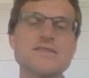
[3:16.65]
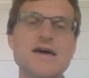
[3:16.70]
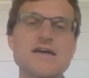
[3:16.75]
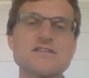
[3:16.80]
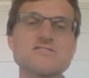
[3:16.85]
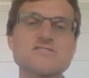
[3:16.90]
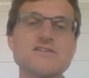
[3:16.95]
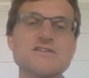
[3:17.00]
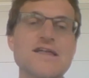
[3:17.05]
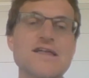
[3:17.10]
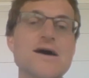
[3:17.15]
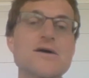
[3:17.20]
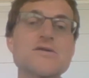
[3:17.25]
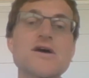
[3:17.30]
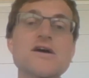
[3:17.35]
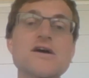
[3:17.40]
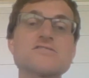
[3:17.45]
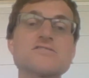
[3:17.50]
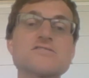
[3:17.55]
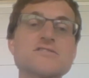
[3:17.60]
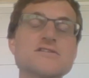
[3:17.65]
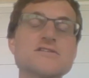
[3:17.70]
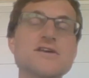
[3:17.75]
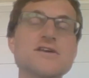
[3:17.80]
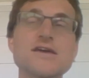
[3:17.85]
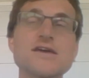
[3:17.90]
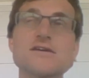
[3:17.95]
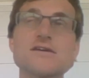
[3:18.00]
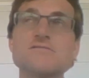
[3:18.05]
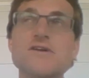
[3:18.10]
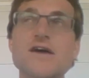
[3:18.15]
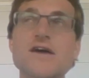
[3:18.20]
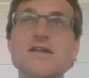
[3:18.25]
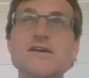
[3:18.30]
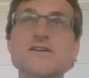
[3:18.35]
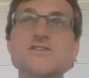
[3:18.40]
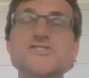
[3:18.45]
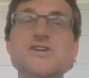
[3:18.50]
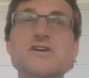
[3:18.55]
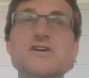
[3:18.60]
And that's allowed us to take
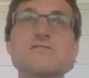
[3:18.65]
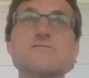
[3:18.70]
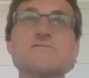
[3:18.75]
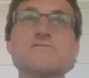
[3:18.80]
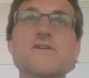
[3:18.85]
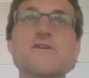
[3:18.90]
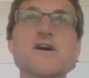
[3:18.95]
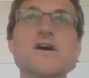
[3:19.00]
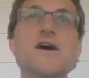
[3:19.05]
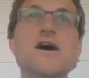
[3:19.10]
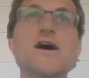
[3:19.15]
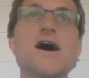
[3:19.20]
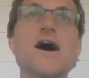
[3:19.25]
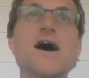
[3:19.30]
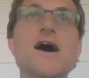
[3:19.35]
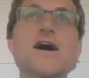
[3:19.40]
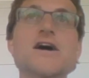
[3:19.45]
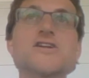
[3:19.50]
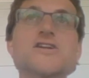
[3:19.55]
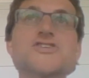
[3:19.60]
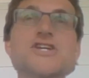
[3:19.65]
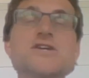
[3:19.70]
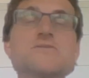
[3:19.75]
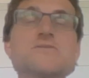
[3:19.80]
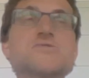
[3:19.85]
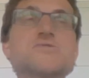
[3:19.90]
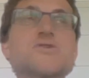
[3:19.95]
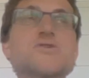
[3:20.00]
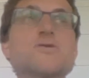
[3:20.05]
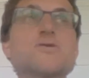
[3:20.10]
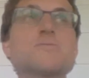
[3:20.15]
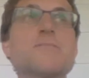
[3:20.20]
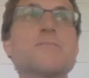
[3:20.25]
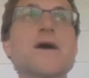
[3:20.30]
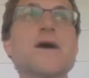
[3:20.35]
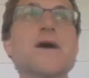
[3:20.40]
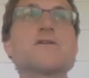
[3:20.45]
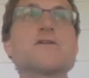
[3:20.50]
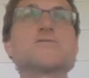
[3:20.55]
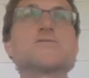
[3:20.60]
advantage of cheap solar
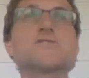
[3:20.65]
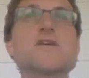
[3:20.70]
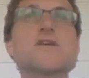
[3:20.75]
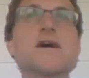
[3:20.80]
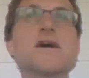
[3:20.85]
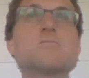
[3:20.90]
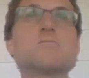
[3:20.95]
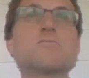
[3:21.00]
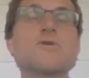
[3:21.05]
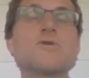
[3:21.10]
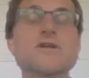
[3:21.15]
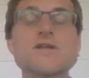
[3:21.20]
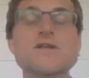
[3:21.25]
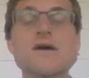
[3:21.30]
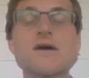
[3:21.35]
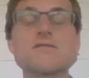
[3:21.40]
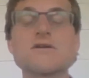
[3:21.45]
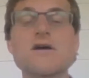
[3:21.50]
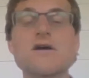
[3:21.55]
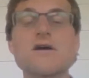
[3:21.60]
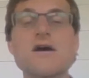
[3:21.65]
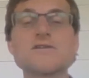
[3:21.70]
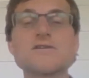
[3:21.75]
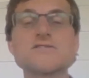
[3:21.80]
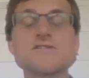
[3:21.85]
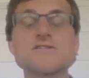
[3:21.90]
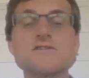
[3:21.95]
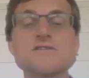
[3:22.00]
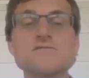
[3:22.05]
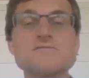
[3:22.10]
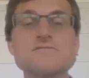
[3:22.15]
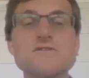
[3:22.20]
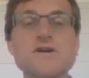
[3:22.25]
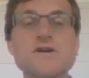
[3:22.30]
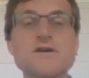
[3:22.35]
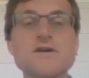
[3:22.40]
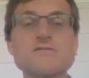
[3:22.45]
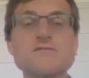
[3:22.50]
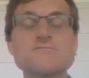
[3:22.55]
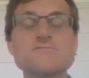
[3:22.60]
panels that down the cost
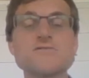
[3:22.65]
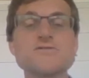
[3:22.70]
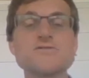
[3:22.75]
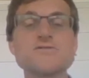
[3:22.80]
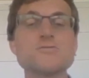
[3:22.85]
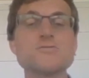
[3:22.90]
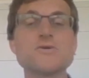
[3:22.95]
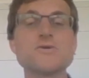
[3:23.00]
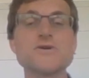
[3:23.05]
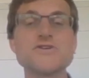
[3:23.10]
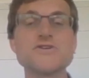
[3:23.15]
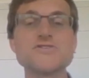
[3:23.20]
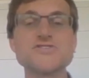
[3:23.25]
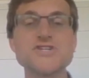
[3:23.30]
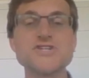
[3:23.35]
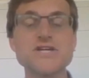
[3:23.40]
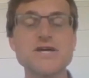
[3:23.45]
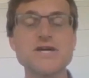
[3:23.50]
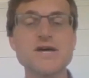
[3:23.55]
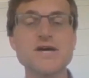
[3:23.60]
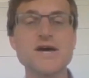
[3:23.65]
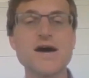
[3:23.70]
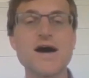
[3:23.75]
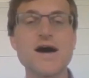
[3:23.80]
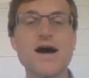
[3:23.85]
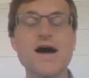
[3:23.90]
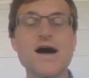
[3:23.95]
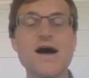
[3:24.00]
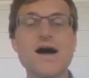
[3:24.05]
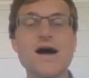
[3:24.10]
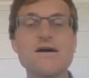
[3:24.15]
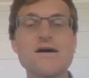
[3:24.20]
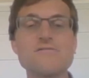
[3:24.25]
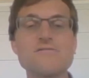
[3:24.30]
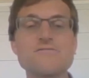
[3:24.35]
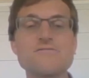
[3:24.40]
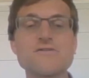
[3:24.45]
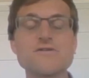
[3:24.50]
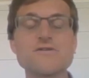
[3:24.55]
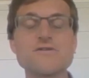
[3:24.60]
of renewable energy
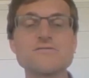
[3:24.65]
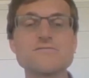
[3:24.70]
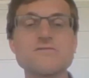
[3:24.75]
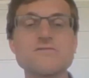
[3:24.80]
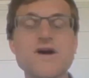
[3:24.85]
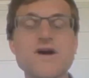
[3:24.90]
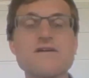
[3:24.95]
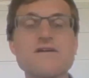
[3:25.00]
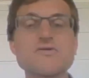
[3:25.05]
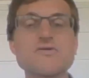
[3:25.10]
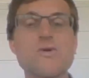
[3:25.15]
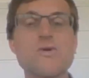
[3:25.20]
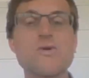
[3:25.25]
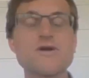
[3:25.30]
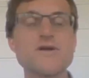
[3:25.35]
for everyone.